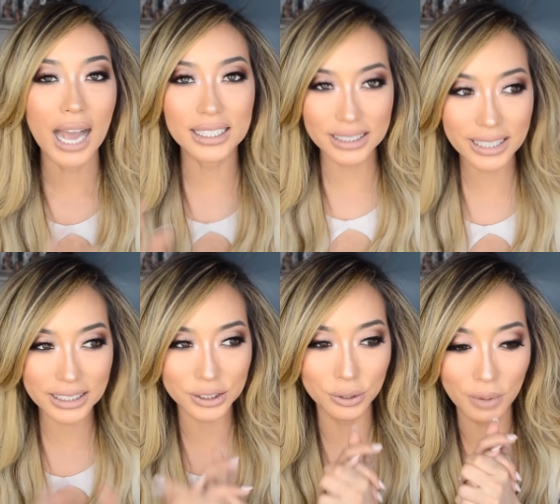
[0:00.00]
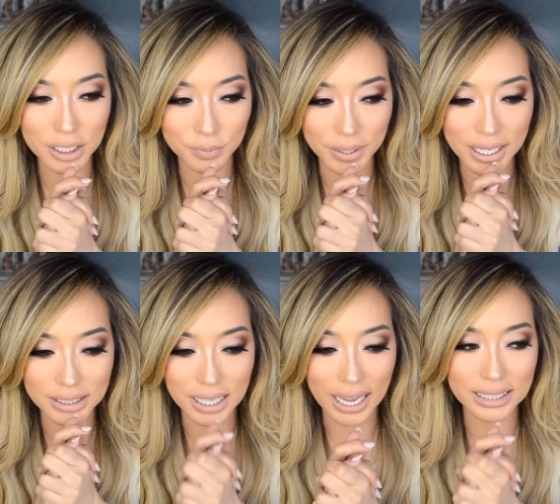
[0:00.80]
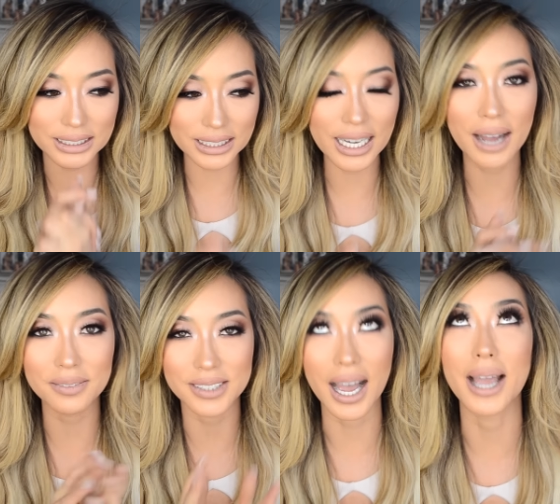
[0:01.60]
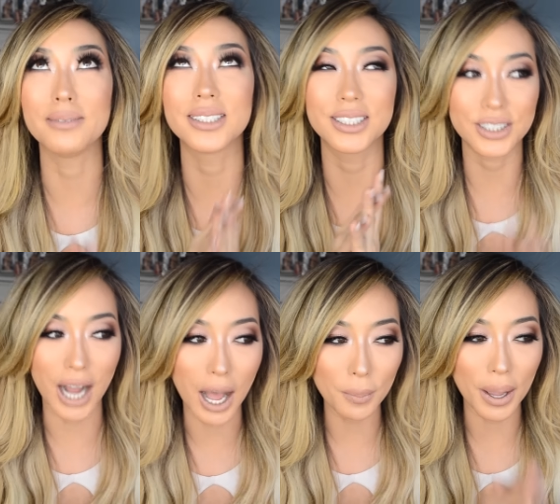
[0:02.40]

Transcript: I didn't get too much because I didn't have time to shop.